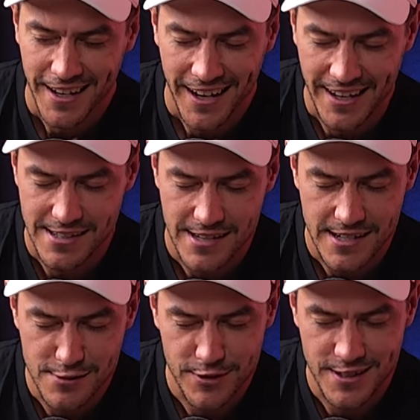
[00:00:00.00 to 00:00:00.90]
And it's
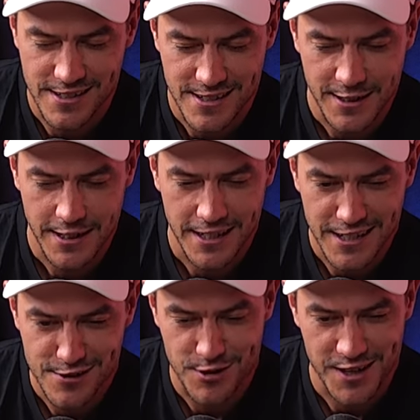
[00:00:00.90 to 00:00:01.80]
easy when you're sitting here
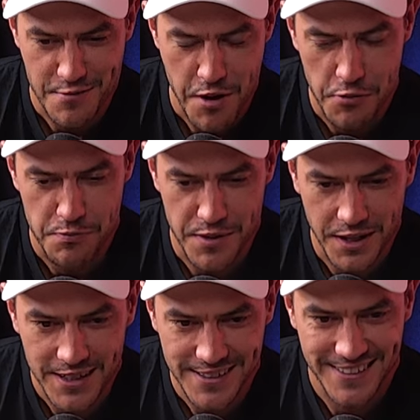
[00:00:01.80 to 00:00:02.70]
drinking a Melbourne
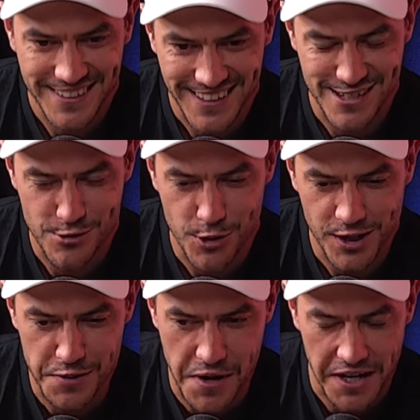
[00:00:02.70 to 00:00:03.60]
bitter and
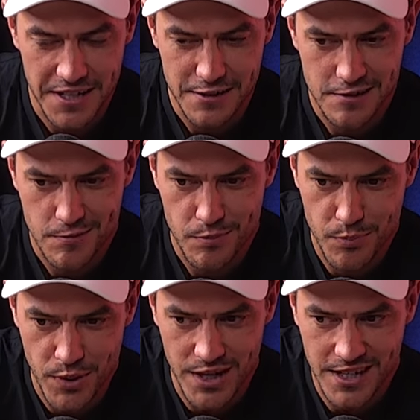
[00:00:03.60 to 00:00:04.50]
talking about it.
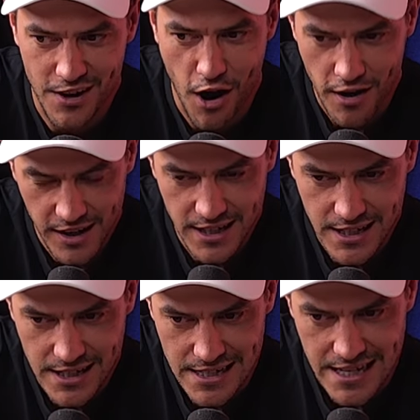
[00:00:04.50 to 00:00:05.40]
But I
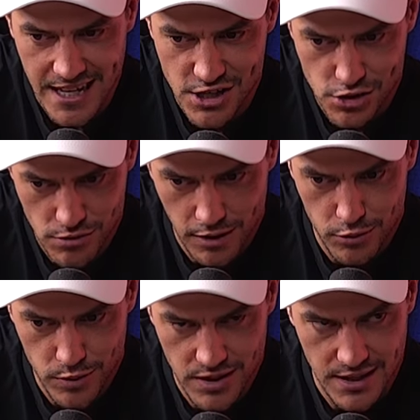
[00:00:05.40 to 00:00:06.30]
reckon he struggled
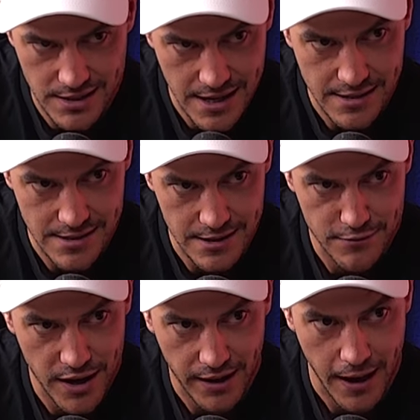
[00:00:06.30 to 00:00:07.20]
with the intensity of
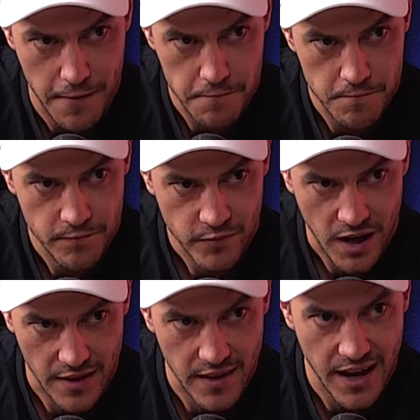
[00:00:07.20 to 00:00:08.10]
that game
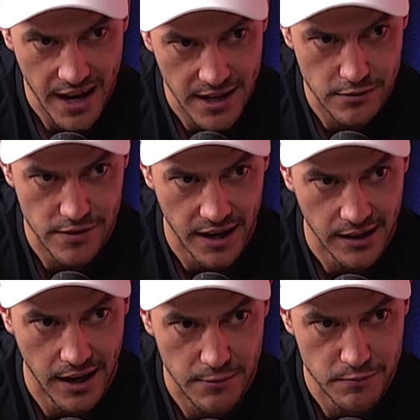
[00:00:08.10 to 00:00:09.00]
and the heat of that
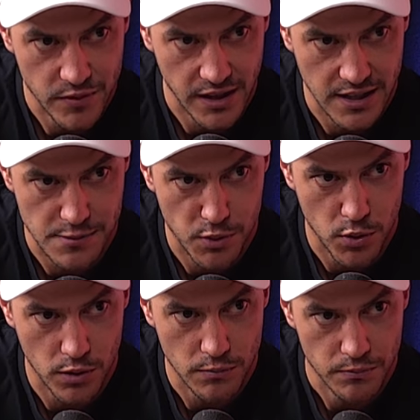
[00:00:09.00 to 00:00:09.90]
game against
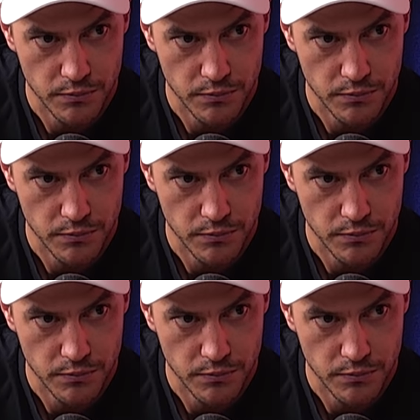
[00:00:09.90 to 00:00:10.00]
Port.